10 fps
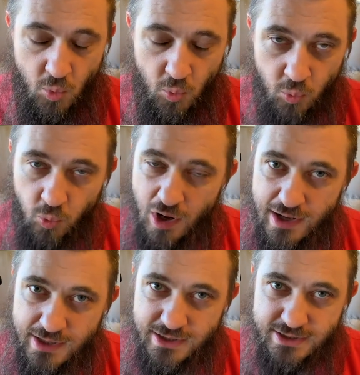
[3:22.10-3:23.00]

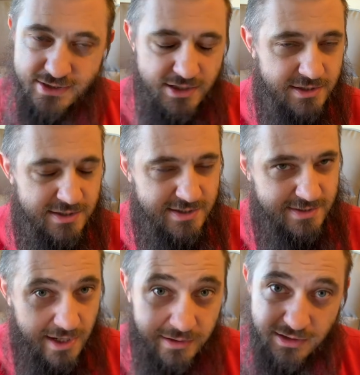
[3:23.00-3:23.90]
why does
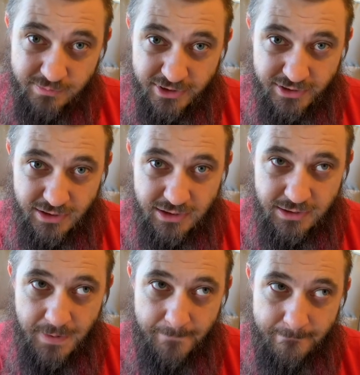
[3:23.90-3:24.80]

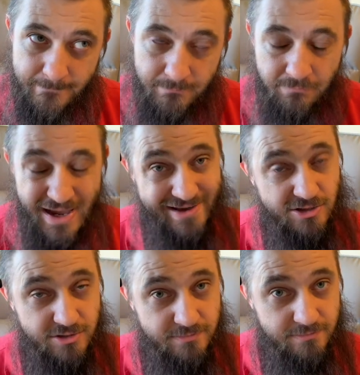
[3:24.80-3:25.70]
solubility
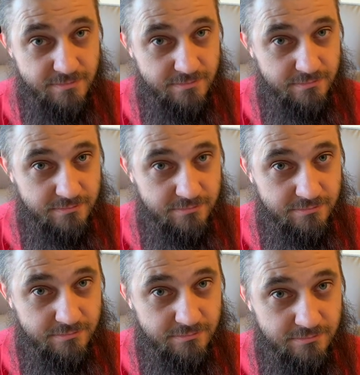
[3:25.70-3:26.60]
matter?
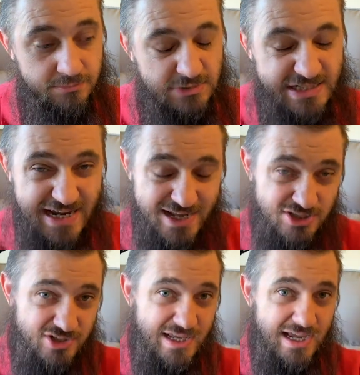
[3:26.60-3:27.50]
To
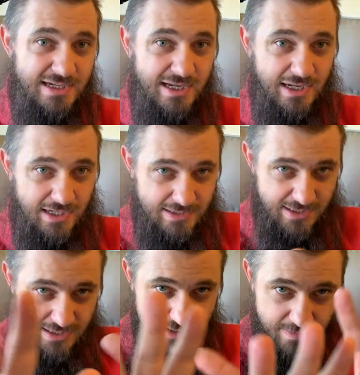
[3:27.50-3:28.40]
answer that, I gotta
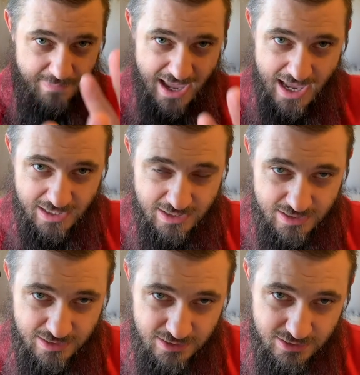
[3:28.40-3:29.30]
take you
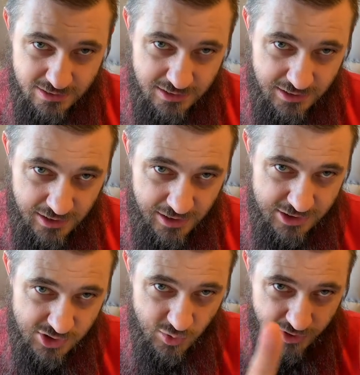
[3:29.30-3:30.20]
back. High
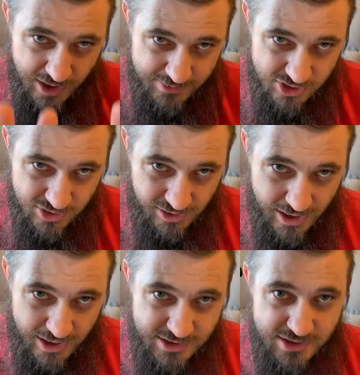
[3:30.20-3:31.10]
school chemistry
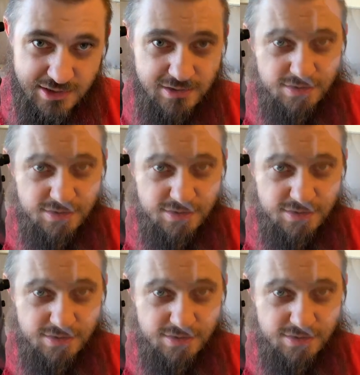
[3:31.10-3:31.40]
class.